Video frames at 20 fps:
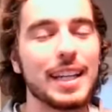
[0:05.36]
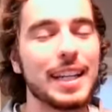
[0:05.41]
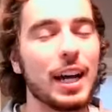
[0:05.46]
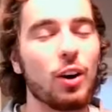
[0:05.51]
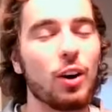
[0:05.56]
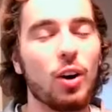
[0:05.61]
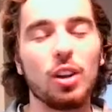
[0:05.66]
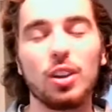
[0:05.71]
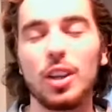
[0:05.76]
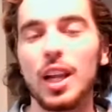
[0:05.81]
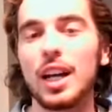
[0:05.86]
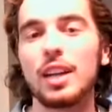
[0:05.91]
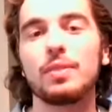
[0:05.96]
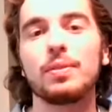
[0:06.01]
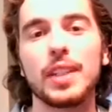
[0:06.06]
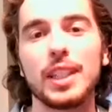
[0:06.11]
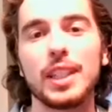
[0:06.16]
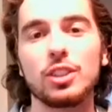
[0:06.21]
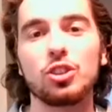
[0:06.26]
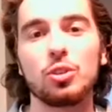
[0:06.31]
Now, a lot of
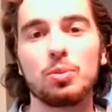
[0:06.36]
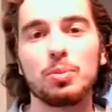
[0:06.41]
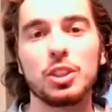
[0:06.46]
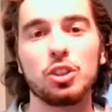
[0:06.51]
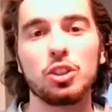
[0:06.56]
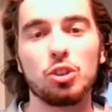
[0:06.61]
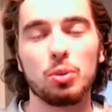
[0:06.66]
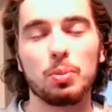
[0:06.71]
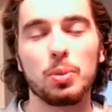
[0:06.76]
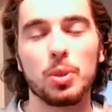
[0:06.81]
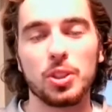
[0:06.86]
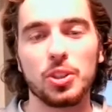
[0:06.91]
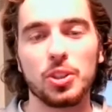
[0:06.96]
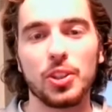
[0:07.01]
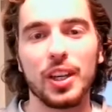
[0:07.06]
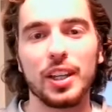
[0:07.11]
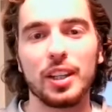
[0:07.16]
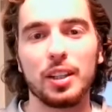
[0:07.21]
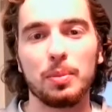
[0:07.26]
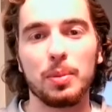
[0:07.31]
fans should be super
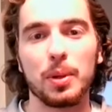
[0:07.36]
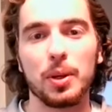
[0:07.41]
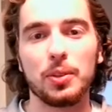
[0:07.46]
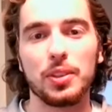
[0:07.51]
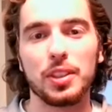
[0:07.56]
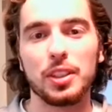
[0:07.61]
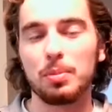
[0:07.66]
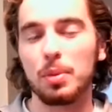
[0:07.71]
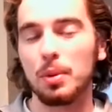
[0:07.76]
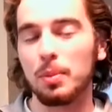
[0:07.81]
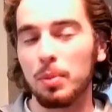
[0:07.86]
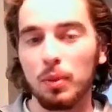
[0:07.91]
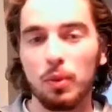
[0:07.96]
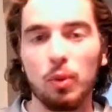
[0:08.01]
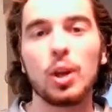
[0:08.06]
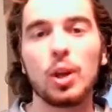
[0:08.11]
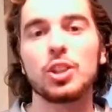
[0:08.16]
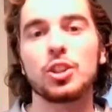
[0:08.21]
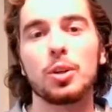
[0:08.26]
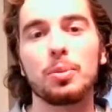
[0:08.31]
excited about this, but
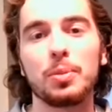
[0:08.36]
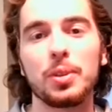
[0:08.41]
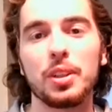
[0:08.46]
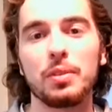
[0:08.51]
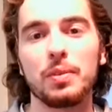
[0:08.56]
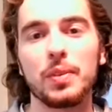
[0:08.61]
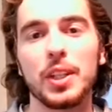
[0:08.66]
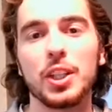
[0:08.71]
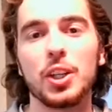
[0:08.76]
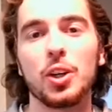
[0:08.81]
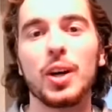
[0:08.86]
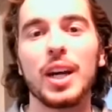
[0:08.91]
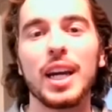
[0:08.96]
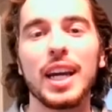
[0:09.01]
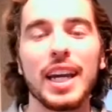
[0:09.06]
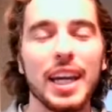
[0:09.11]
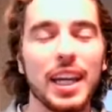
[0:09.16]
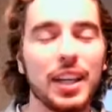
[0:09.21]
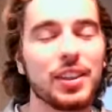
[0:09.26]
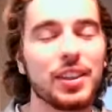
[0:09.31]
before I jump into the video,
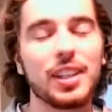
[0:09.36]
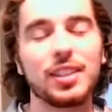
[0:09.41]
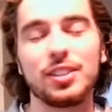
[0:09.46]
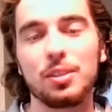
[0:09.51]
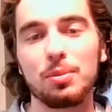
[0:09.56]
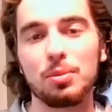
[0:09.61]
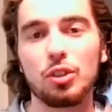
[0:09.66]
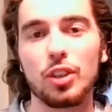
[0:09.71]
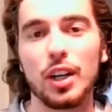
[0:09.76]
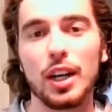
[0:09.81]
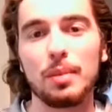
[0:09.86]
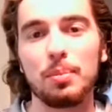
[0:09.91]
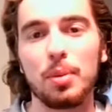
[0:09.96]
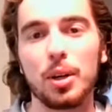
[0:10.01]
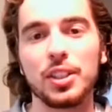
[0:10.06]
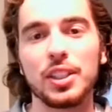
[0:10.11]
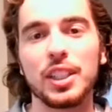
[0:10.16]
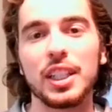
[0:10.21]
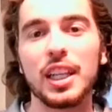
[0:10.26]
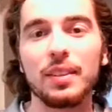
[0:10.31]
hit that subscribe
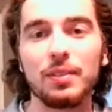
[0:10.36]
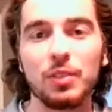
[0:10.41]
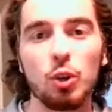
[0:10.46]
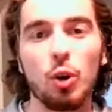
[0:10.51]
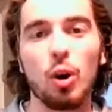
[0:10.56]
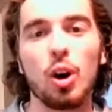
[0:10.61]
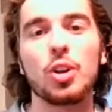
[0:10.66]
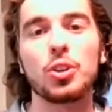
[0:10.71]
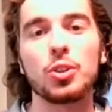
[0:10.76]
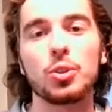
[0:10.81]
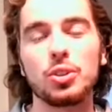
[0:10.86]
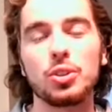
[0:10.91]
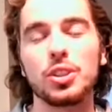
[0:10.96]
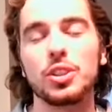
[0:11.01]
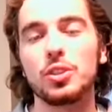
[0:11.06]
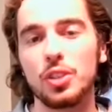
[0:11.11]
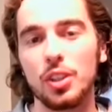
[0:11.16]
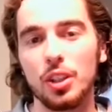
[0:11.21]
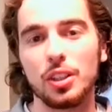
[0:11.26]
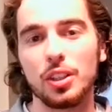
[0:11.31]
button if you are new to
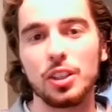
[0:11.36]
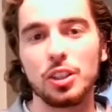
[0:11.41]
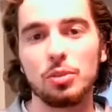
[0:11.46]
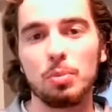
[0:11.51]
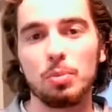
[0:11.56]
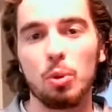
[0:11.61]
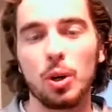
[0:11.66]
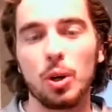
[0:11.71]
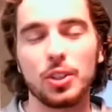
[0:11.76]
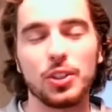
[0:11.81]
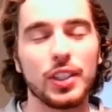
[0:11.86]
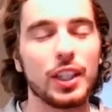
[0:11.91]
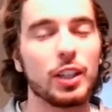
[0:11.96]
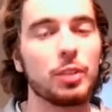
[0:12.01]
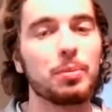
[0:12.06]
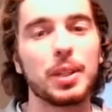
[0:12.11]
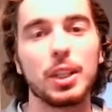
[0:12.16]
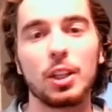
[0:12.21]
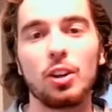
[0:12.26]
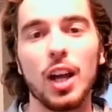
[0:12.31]
utility sports.
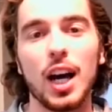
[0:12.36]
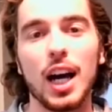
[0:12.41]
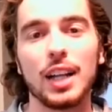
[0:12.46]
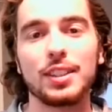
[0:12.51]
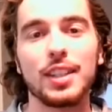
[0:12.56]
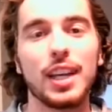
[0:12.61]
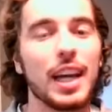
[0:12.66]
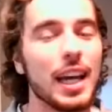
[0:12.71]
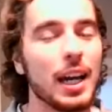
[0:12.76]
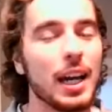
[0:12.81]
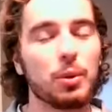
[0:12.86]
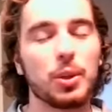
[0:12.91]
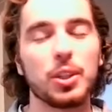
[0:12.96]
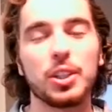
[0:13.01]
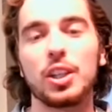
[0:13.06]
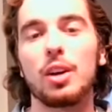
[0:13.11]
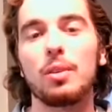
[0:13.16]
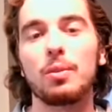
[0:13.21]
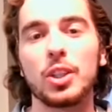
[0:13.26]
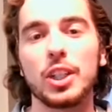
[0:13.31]
It mean a lot. We're
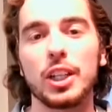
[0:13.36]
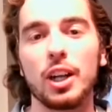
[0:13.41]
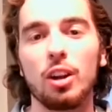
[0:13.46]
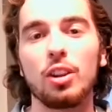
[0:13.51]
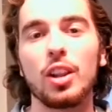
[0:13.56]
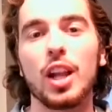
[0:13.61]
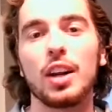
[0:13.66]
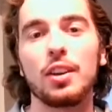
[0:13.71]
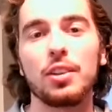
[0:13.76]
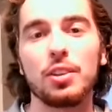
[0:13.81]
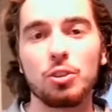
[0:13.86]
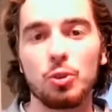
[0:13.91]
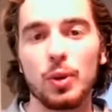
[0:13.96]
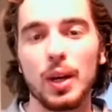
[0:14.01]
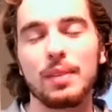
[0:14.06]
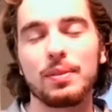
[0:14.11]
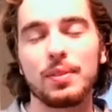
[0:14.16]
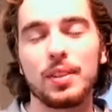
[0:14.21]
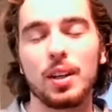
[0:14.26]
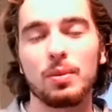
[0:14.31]
covering a lot of the
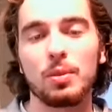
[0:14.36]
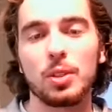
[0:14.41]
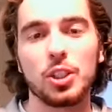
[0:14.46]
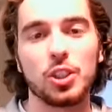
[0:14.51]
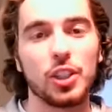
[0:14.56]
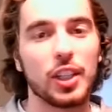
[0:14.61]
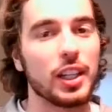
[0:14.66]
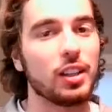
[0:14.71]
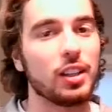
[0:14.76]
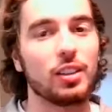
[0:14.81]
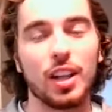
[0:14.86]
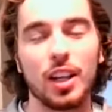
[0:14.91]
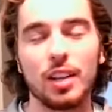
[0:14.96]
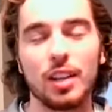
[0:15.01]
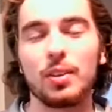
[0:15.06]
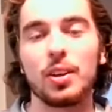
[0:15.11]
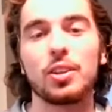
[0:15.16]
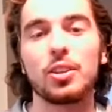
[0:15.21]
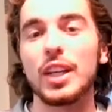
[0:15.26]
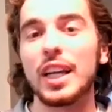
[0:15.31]
draft coverage and a lot
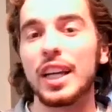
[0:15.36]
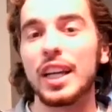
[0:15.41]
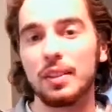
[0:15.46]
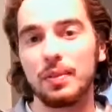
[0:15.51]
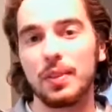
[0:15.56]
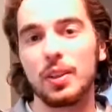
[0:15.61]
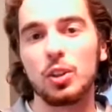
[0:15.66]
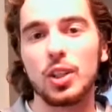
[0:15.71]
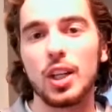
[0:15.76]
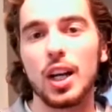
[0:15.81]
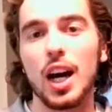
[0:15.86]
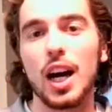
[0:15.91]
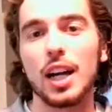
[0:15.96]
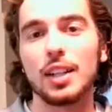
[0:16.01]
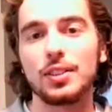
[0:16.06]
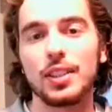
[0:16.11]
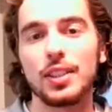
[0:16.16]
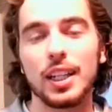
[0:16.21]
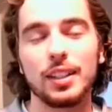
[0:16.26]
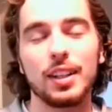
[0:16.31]
of other NFL
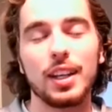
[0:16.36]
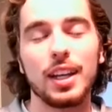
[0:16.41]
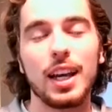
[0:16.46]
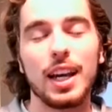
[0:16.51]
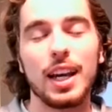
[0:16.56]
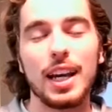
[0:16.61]
content.